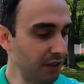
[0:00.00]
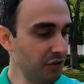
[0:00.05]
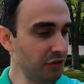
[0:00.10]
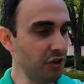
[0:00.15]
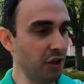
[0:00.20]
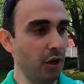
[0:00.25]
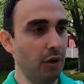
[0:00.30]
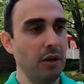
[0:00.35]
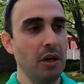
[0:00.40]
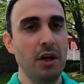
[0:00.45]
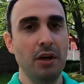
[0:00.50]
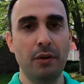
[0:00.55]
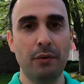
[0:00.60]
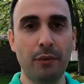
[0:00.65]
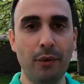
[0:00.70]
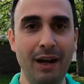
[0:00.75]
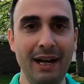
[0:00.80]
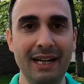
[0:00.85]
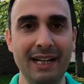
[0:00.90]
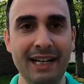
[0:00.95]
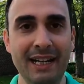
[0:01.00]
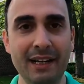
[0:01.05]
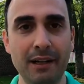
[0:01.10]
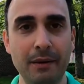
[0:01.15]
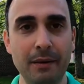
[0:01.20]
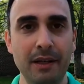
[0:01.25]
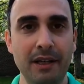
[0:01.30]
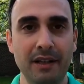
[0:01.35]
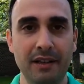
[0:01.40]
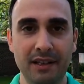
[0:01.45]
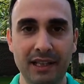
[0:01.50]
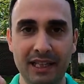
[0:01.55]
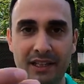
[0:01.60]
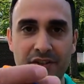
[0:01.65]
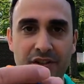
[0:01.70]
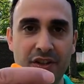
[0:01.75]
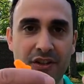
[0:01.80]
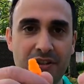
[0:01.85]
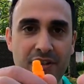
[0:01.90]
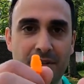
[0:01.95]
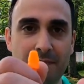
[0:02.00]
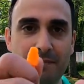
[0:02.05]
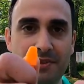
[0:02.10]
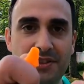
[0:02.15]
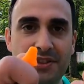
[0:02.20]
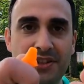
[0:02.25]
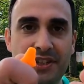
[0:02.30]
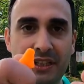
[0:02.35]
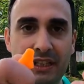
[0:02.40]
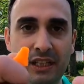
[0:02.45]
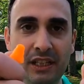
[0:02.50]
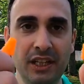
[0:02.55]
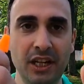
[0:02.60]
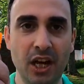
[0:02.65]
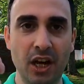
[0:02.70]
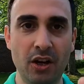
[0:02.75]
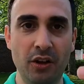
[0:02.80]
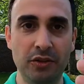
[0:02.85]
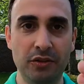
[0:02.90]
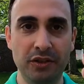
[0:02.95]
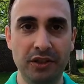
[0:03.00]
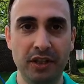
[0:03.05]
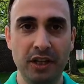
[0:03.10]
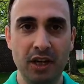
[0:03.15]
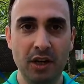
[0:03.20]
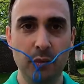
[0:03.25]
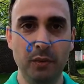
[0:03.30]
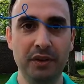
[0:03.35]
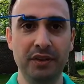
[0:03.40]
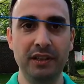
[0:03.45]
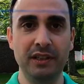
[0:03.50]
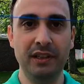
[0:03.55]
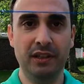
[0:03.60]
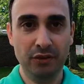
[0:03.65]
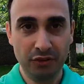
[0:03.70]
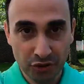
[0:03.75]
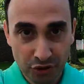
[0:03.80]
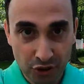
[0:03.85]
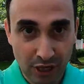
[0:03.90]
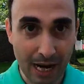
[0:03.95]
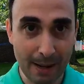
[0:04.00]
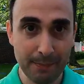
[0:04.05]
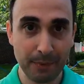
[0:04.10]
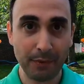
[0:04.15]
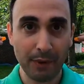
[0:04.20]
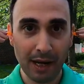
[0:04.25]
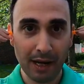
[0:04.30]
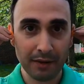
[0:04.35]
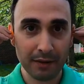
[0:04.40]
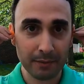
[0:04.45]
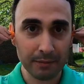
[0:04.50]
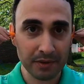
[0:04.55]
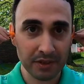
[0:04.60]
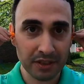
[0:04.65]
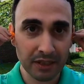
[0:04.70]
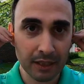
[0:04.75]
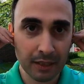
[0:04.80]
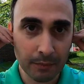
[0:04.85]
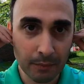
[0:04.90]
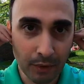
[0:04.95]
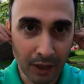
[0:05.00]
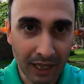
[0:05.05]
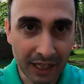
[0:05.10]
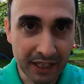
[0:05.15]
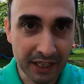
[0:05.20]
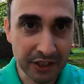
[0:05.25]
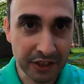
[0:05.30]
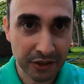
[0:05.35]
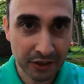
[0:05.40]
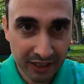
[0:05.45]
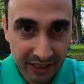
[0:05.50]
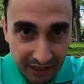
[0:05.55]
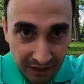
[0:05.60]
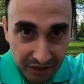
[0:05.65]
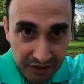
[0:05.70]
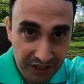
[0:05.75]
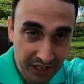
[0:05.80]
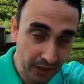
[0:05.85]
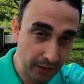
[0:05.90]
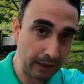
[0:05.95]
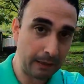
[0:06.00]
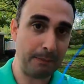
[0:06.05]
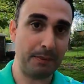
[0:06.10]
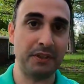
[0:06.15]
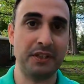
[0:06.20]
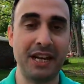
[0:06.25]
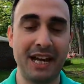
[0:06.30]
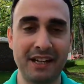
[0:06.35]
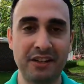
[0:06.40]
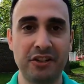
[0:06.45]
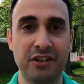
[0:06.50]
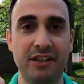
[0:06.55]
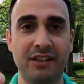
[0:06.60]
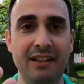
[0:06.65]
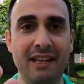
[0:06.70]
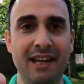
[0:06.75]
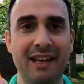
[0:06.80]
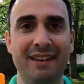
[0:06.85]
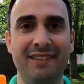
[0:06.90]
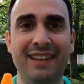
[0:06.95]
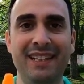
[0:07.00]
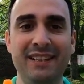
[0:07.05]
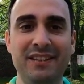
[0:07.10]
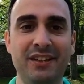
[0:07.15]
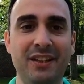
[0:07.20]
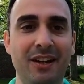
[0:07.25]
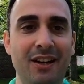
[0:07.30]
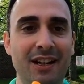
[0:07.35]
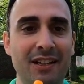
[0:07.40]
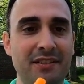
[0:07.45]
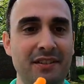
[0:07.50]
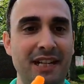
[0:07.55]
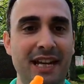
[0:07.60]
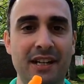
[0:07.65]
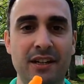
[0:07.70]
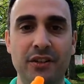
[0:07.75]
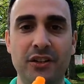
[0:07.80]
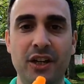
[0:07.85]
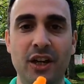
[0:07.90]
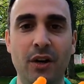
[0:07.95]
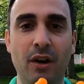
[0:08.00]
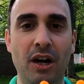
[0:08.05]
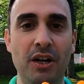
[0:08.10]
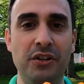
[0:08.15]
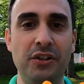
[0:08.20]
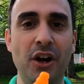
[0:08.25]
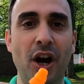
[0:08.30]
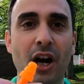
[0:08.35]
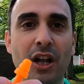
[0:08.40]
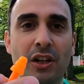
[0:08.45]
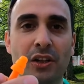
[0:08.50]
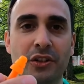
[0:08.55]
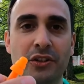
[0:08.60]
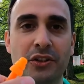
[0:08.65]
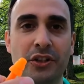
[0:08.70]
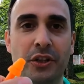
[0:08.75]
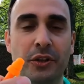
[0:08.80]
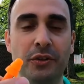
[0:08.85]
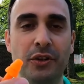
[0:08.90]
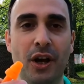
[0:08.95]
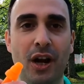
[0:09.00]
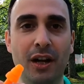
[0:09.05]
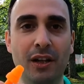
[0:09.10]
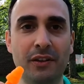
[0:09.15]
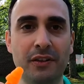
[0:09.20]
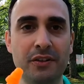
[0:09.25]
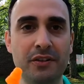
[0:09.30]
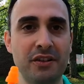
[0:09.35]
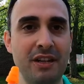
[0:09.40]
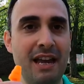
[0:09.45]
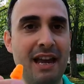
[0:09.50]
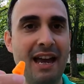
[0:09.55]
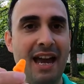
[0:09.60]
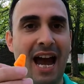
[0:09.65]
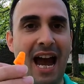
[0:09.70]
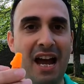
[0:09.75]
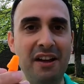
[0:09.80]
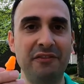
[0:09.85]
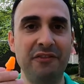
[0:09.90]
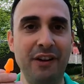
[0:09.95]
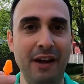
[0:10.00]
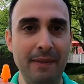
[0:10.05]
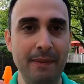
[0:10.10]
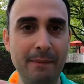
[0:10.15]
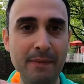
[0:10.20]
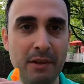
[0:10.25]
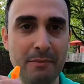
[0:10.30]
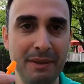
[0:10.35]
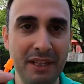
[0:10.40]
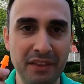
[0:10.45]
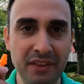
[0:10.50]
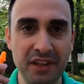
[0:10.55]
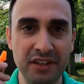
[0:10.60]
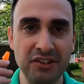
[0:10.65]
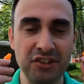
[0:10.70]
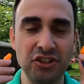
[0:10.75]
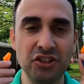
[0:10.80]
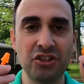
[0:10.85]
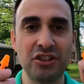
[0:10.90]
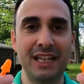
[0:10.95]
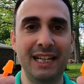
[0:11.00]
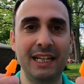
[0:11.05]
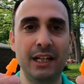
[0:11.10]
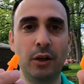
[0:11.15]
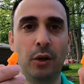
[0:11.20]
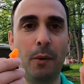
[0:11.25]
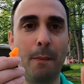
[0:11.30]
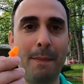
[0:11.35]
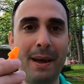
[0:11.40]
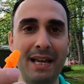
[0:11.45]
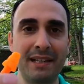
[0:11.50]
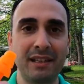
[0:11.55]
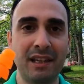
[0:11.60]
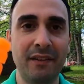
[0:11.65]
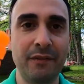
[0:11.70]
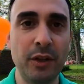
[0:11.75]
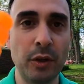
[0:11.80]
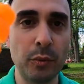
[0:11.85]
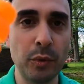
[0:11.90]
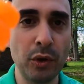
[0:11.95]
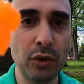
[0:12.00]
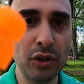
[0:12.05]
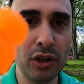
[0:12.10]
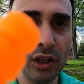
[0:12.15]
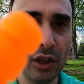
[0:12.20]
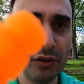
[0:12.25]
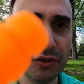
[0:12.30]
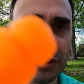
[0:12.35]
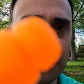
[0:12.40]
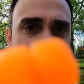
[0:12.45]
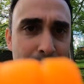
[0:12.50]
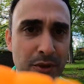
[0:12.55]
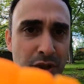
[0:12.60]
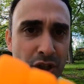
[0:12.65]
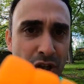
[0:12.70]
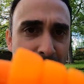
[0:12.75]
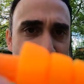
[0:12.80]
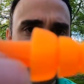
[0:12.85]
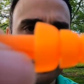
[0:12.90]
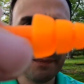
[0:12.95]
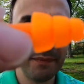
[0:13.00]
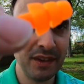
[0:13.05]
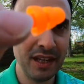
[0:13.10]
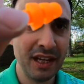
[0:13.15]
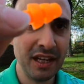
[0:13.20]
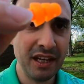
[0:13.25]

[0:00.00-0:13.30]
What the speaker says: So right here, these are some silicone with a little strap around them. Stick them right in your ears, hearing protection. These cost, I don't know, $1, $2. I found them to be the single best, give you a real close-up shot,